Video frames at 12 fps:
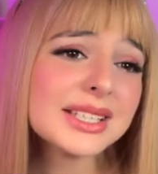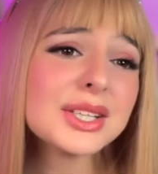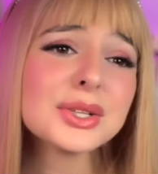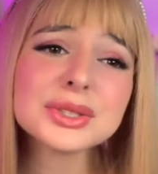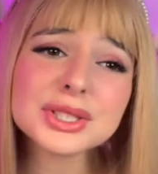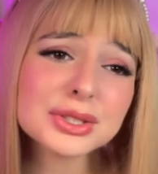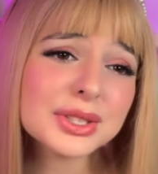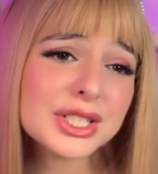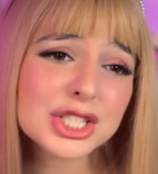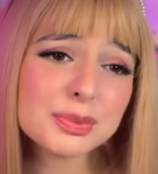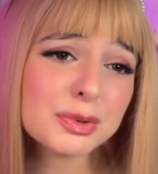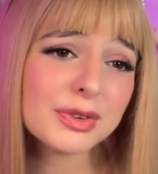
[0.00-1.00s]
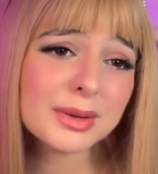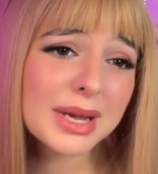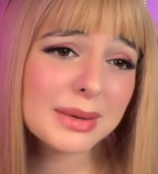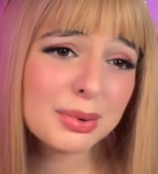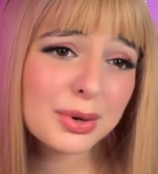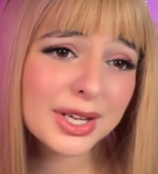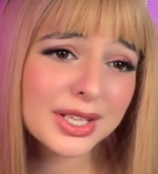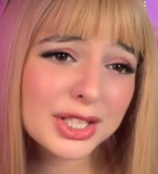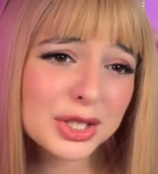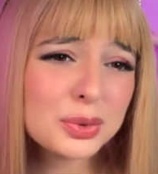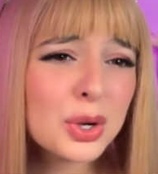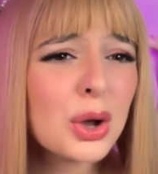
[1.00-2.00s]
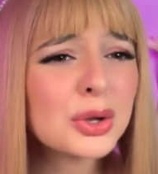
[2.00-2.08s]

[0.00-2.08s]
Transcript: You're literally just proving my point. You call